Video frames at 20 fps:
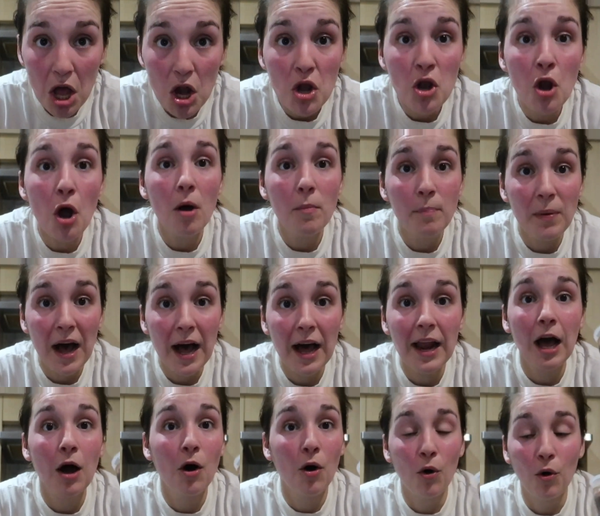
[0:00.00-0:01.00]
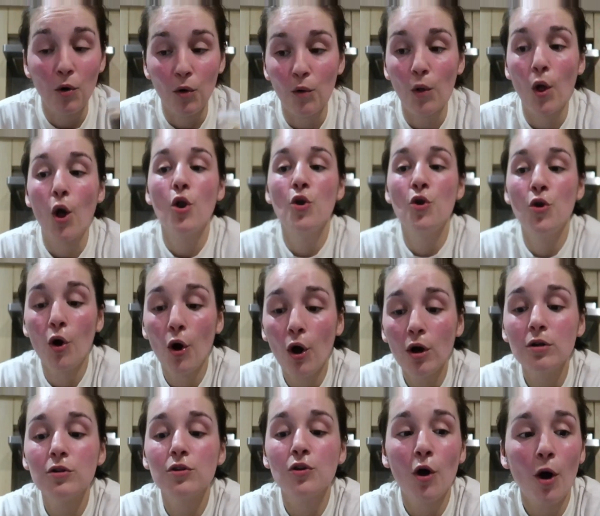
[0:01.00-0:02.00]
Not bad at all.
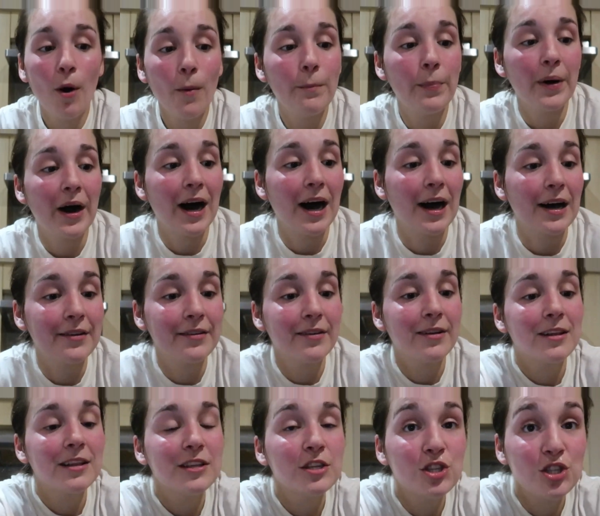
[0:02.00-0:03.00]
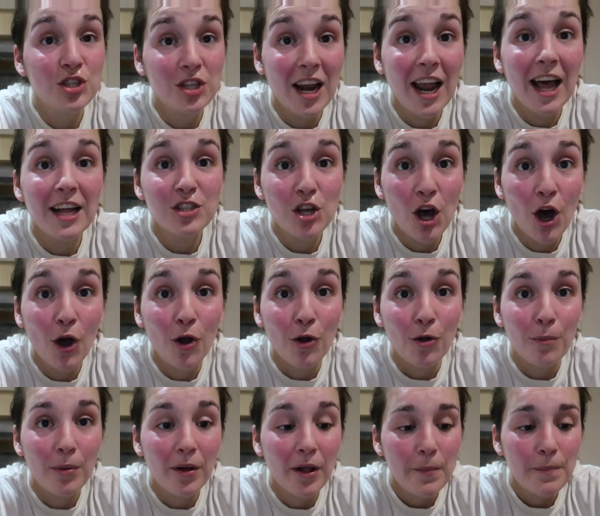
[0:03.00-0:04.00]
Not bad. So let's
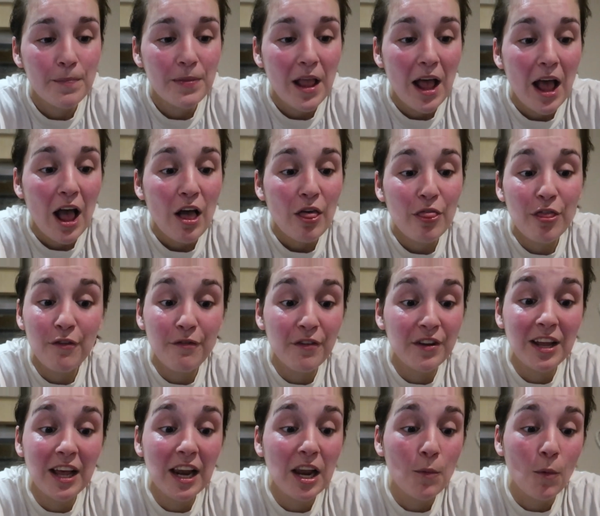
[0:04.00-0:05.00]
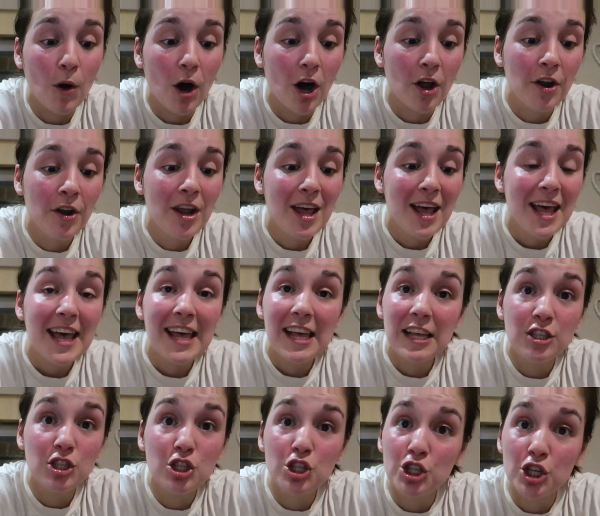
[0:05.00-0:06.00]
hope the vanilla one
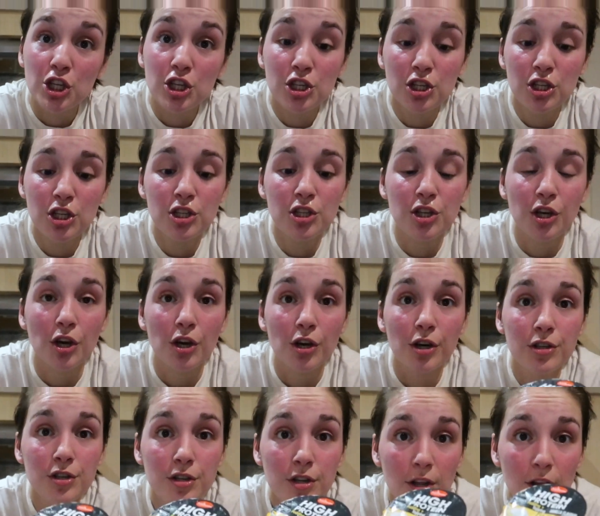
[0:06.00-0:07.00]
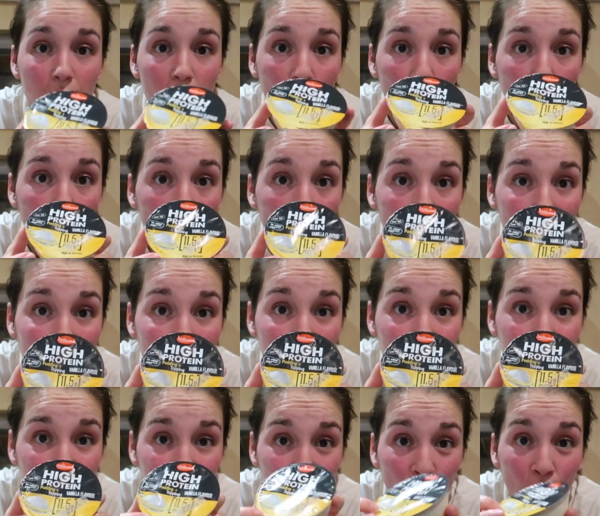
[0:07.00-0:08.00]
is just as good, or
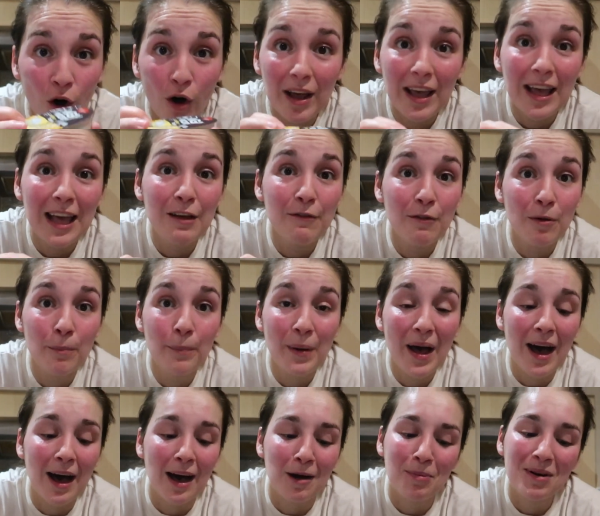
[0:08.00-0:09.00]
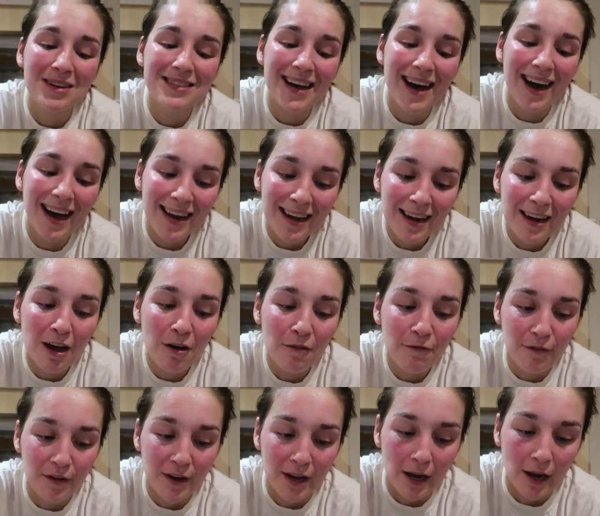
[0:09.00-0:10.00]
if not, even better, because I
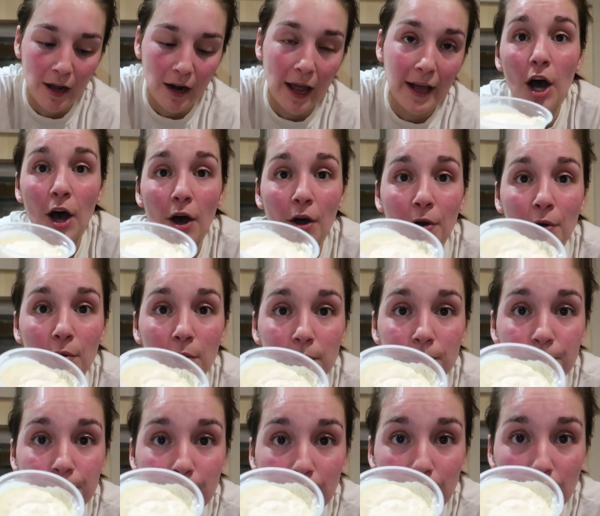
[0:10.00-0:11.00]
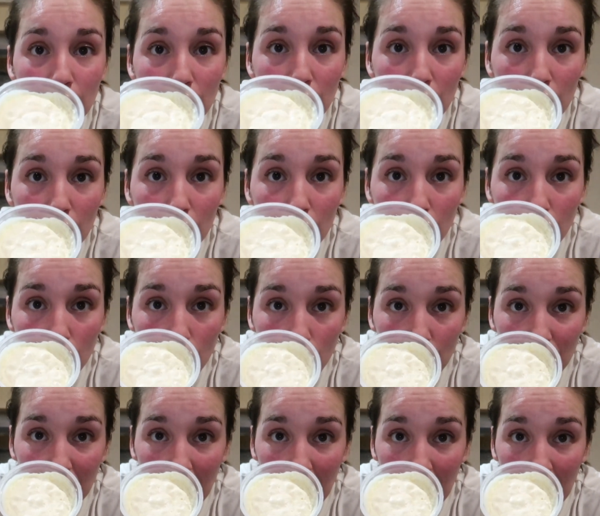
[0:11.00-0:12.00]
love vanilla. So
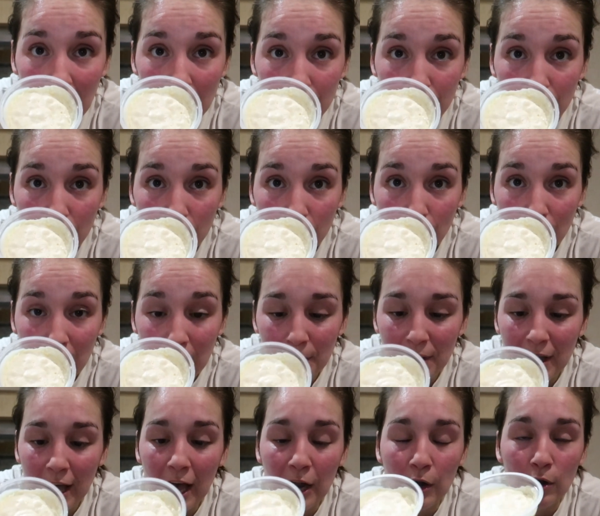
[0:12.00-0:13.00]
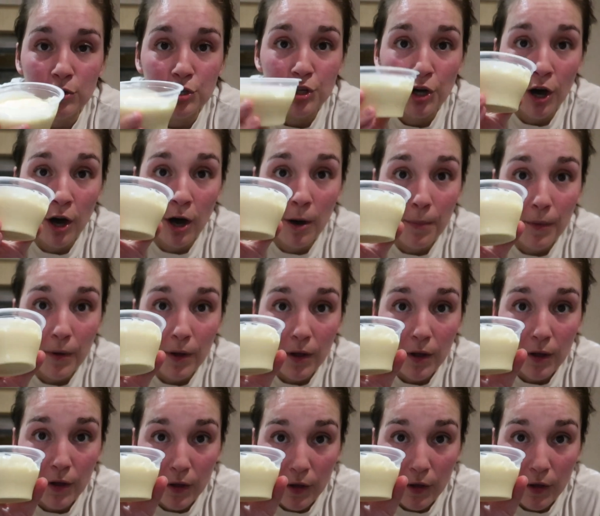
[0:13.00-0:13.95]
we have the cream again on top.